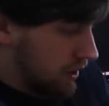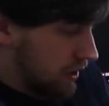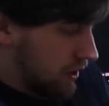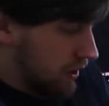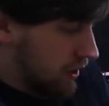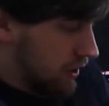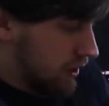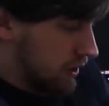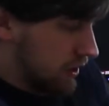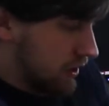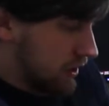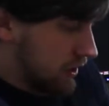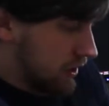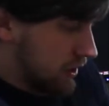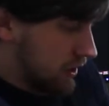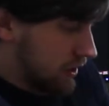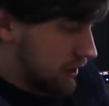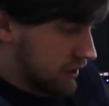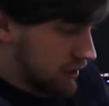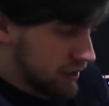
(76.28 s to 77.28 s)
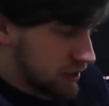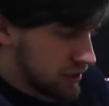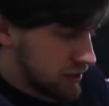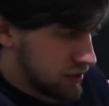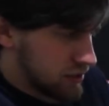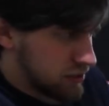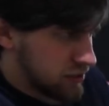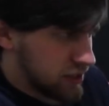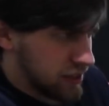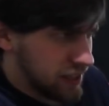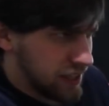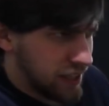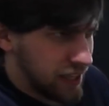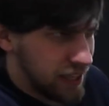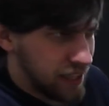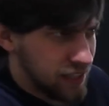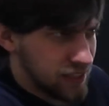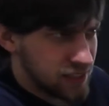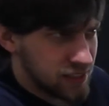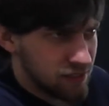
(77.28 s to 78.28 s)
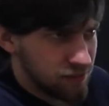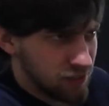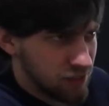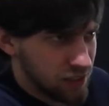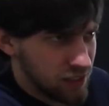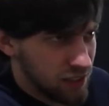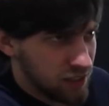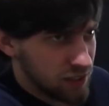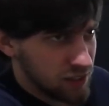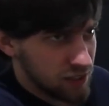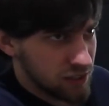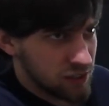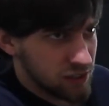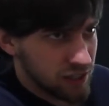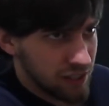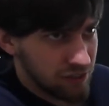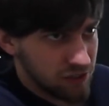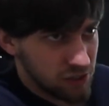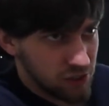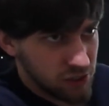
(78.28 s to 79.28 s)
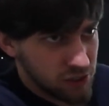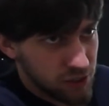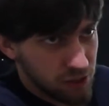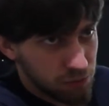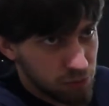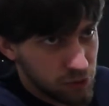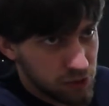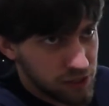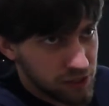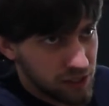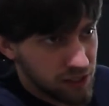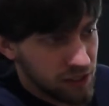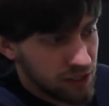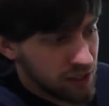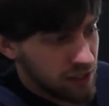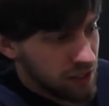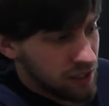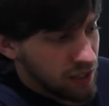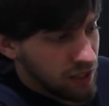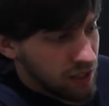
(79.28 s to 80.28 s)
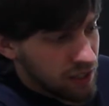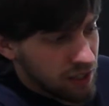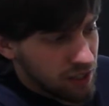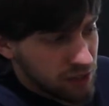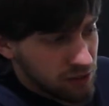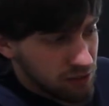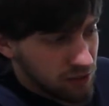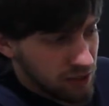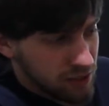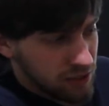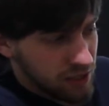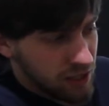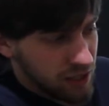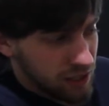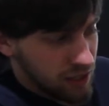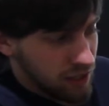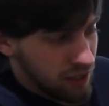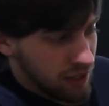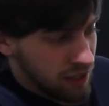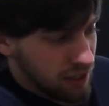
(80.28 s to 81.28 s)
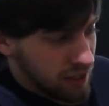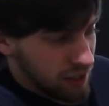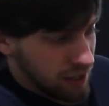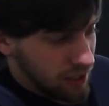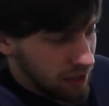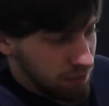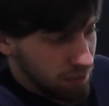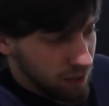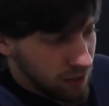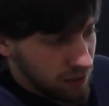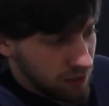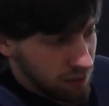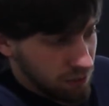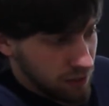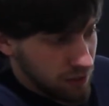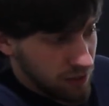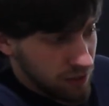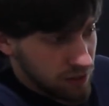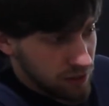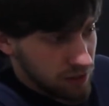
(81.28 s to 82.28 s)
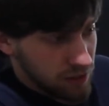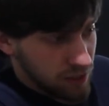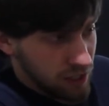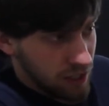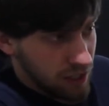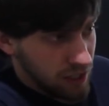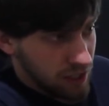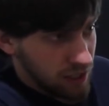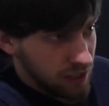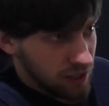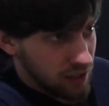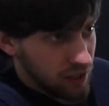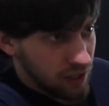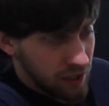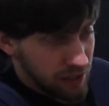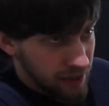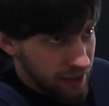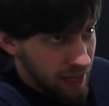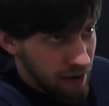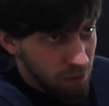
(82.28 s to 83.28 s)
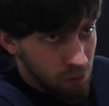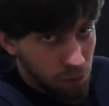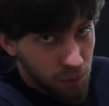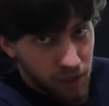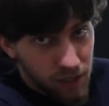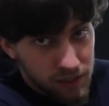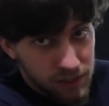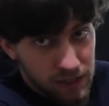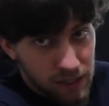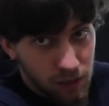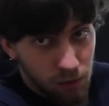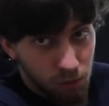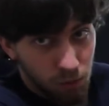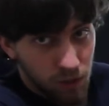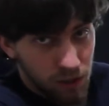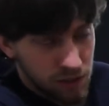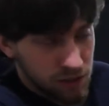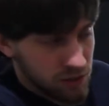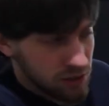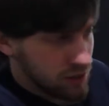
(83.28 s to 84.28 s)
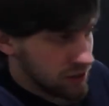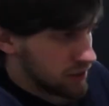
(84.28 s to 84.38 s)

I think I got this like $80-something after the 10%. That's what I said. I bought it because it never went on sale once.